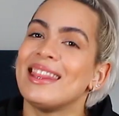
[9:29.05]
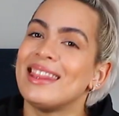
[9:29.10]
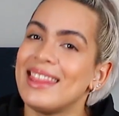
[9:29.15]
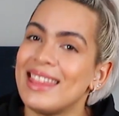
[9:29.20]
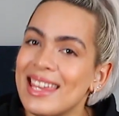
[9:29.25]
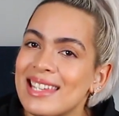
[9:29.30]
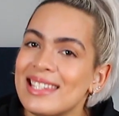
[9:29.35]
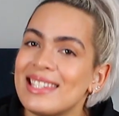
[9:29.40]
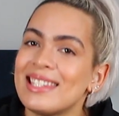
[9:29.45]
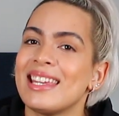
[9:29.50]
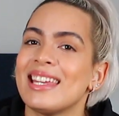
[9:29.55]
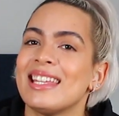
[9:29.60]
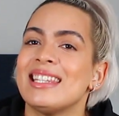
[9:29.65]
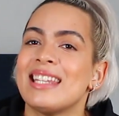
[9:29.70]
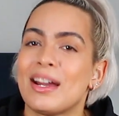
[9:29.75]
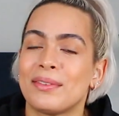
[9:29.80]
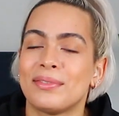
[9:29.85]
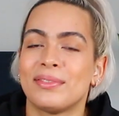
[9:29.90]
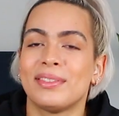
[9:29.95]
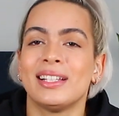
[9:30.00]
this can
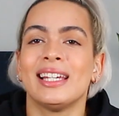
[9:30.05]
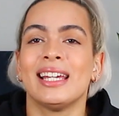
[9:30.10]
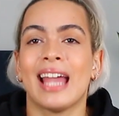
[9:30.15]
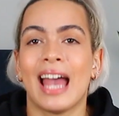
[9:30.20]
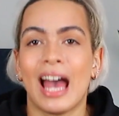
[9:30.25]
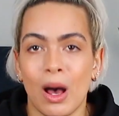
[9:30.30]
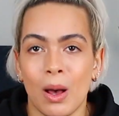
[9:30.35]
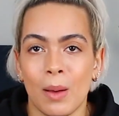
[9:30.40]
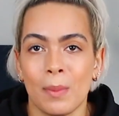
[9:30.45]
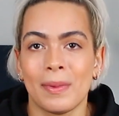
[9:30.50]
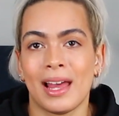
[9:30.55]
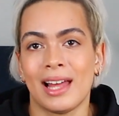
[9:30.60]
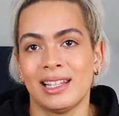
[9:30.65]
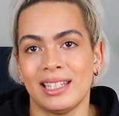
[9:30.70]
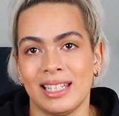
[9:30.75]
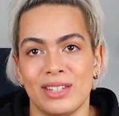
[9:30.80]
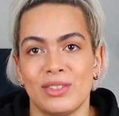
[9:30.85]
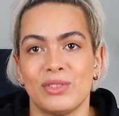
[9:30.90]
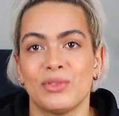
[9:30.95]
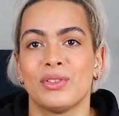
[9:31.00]
definitely help at
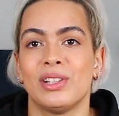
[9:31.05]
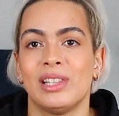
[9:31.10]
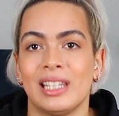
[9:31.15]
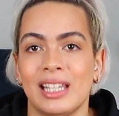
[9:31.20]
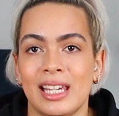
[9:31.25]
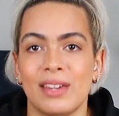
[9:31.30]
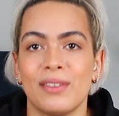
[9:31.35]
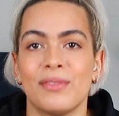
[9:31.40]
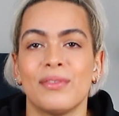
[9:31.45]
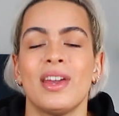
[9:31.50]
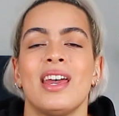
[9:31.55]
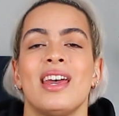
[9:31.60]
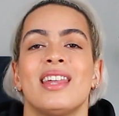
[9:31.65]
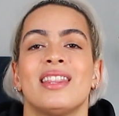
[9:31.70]
least relieve